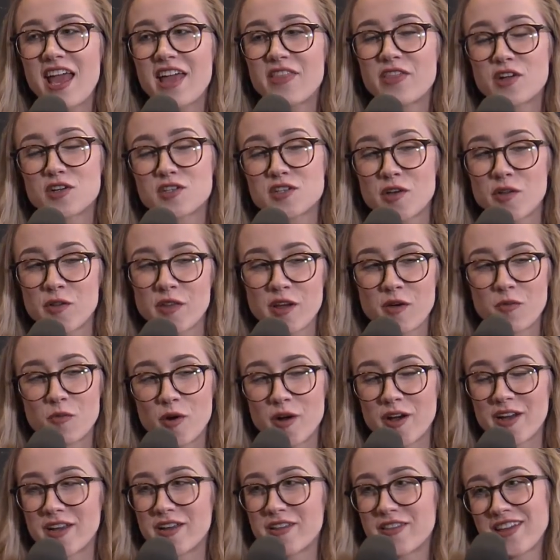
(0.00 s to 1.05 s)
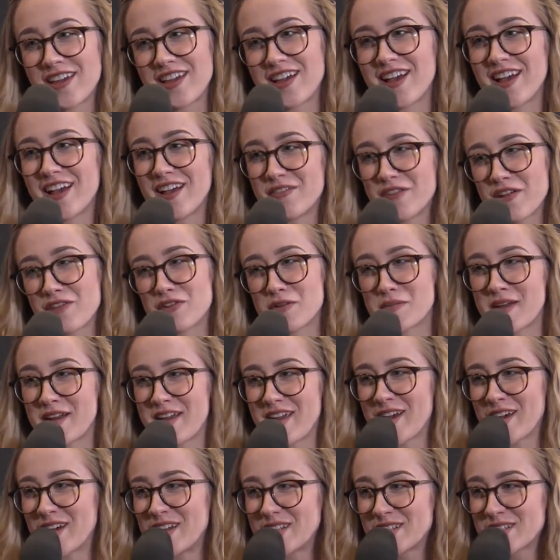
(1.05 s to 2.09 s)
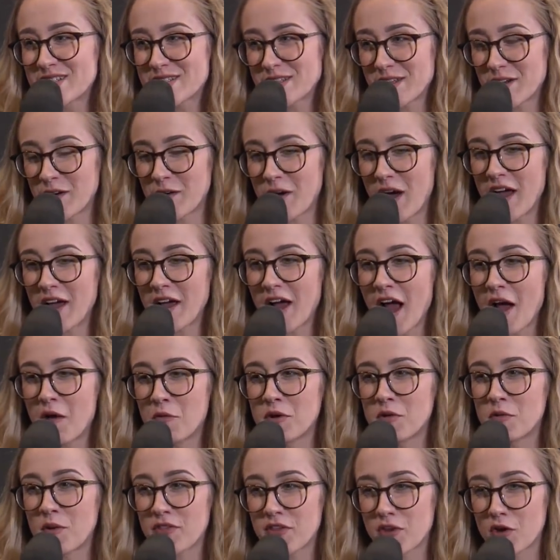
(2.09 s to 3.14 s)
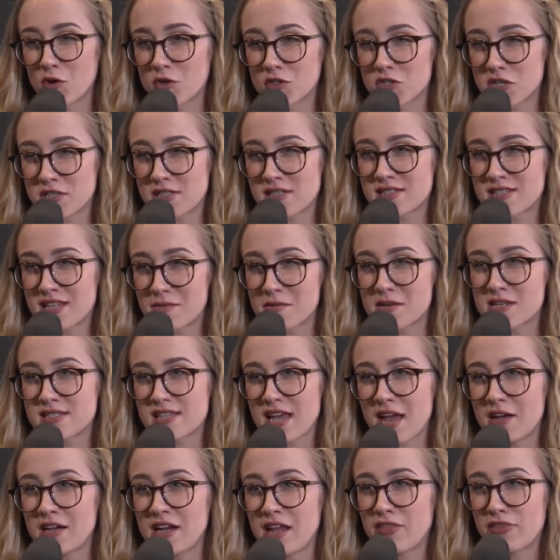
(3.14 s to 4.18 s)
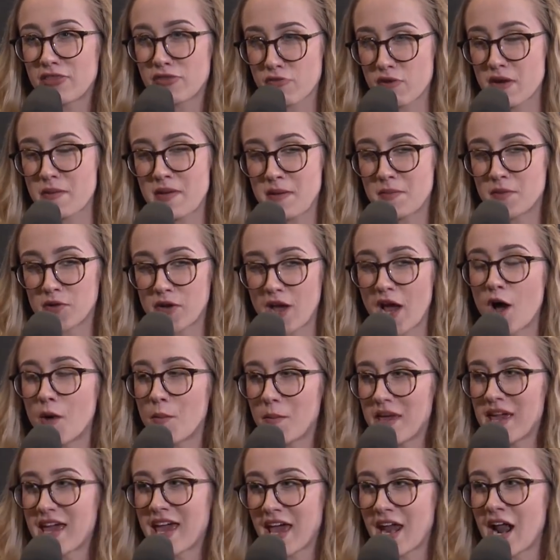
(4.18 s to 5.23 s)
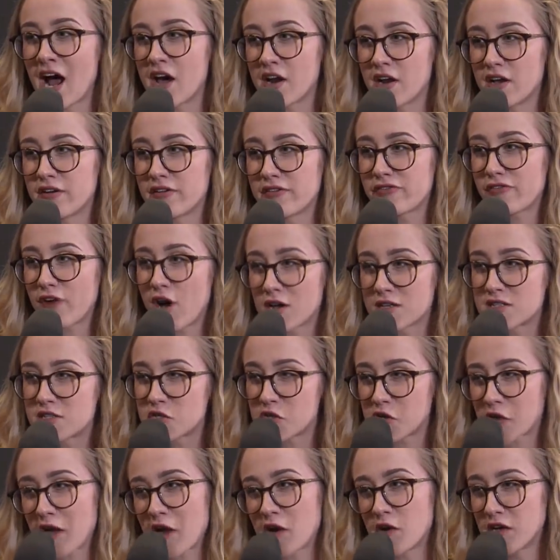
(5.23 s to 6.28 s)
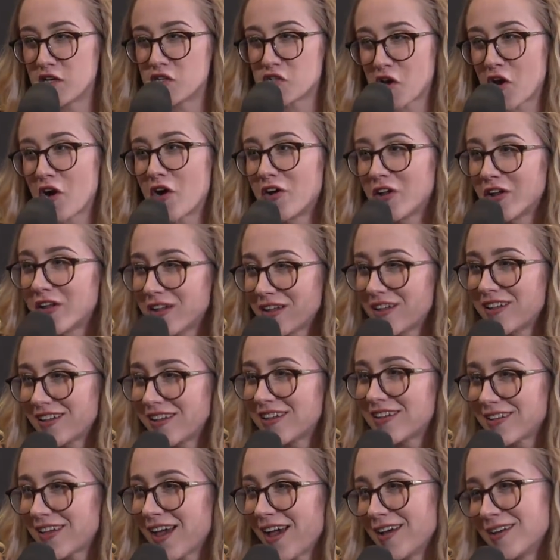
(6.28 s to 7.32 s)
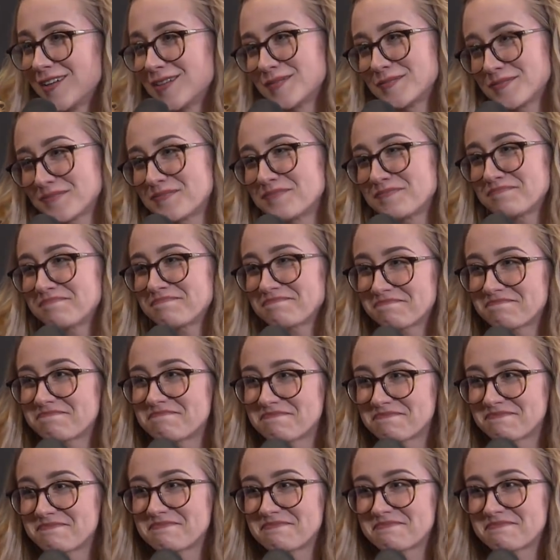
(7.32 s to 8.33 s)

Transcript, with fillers: There's only one of the of everybody else, so I, I would want the Cold Justice team because I need three people to help me get out of Oxygen County Jail. Yeah, no, yeah. that's that's a good